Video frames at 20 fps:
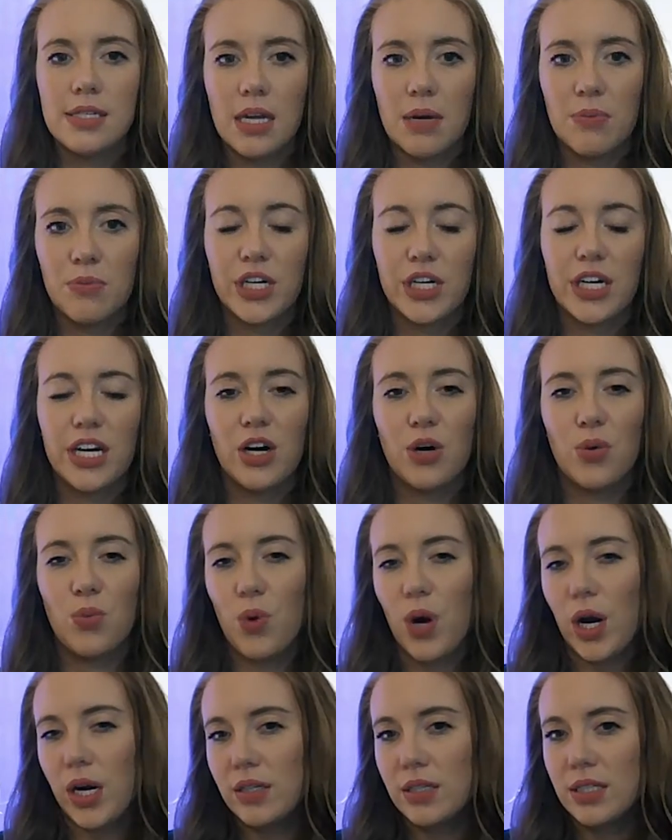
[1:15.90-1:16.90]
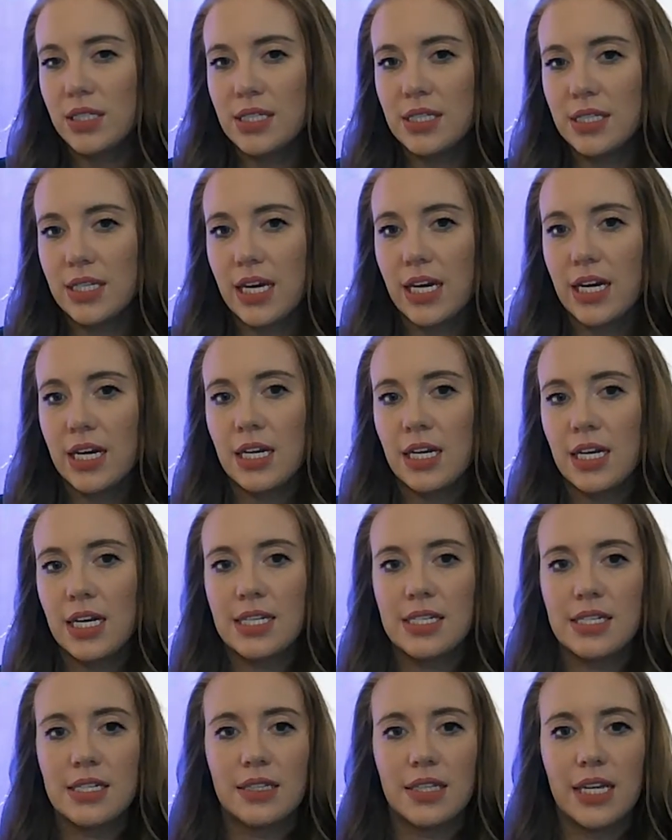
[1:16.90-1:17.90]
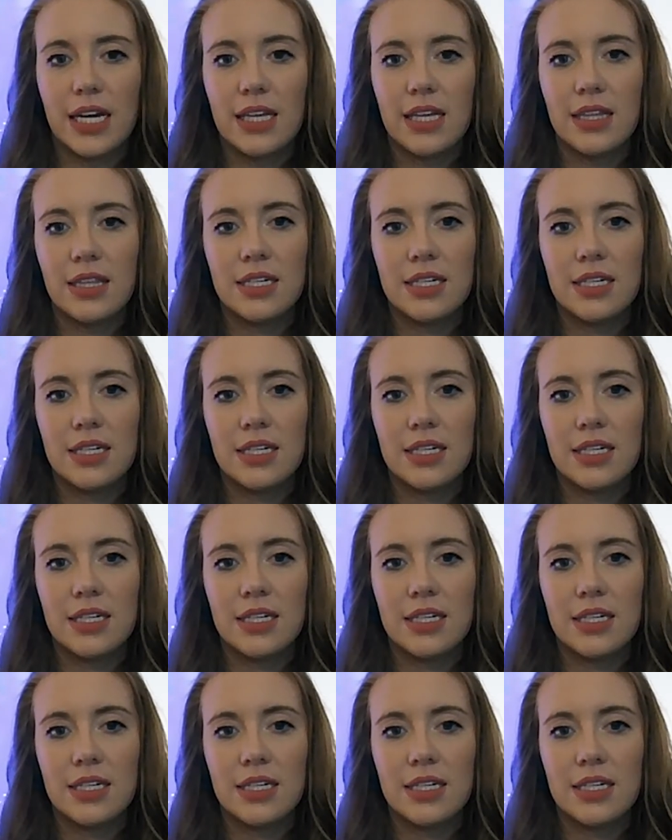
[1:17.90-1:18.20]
summary, a wireless LAN is a LAN